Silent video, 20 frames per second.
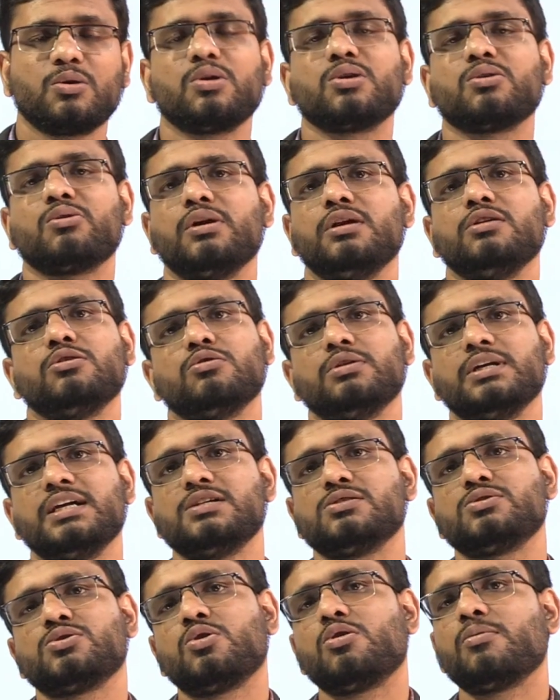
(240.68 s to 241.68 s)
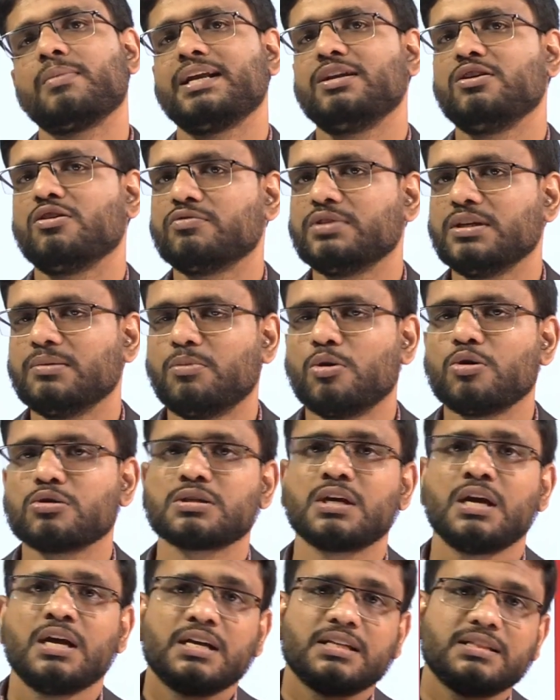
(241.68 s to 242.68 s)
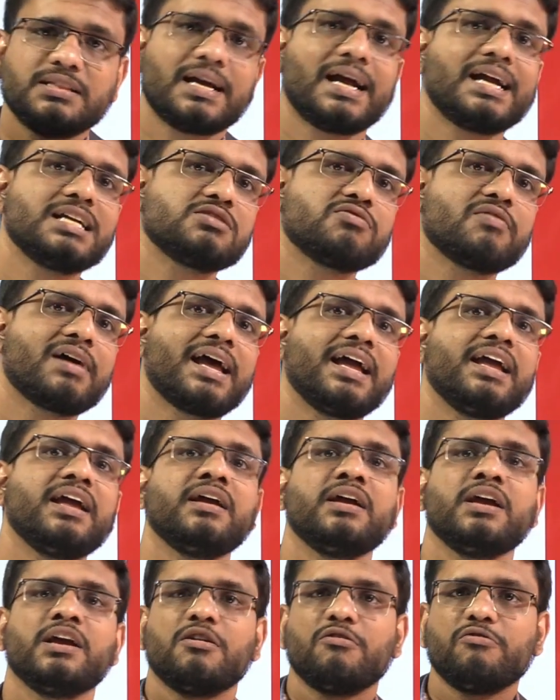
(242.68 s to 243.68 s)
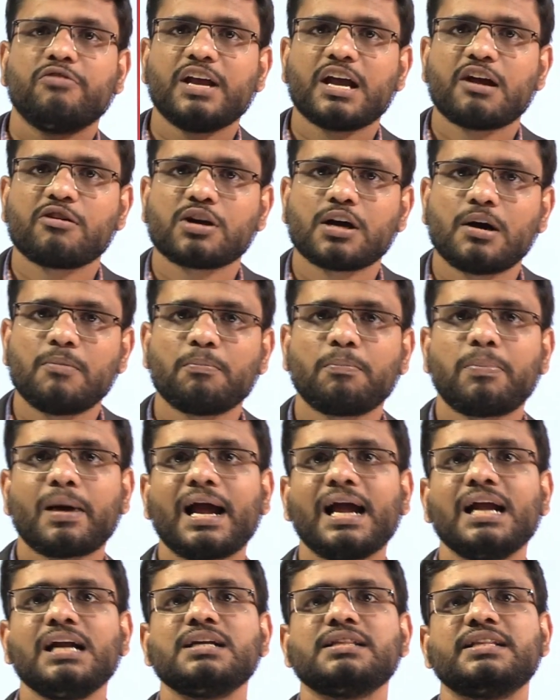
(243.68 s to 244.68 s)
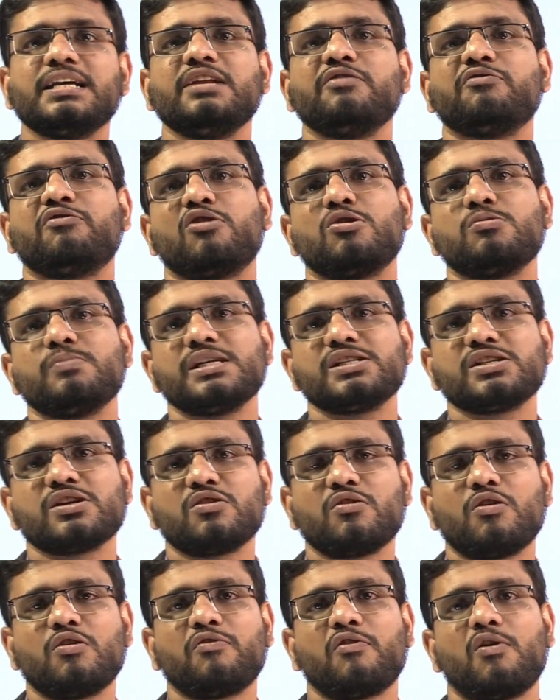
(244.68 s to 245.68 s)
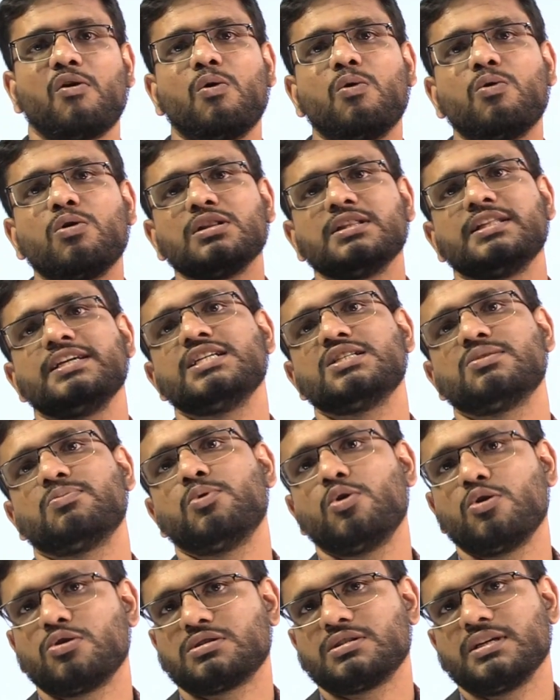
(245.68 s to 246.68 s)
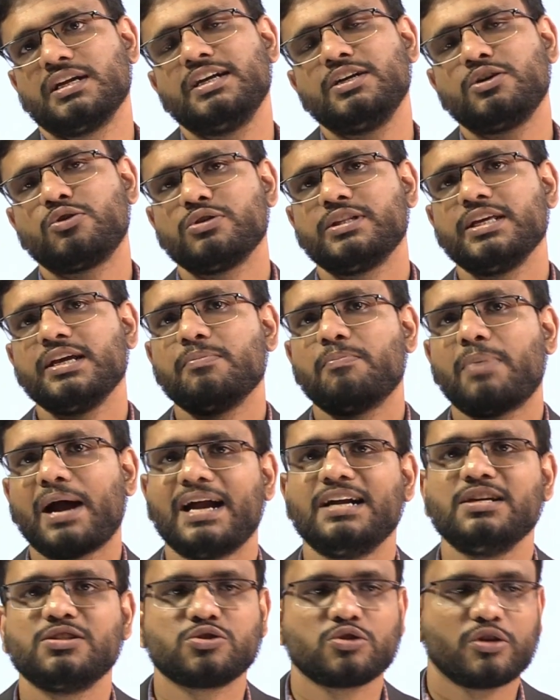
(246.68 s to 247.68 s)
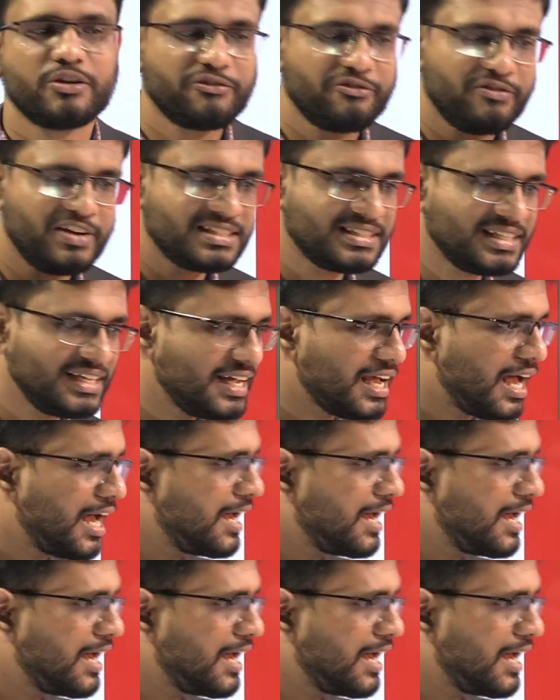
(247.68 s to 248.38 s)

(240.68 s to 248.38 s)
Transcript: not going to read so many of the books. That's why we have compiled the information of all these books into the bytes. So if we see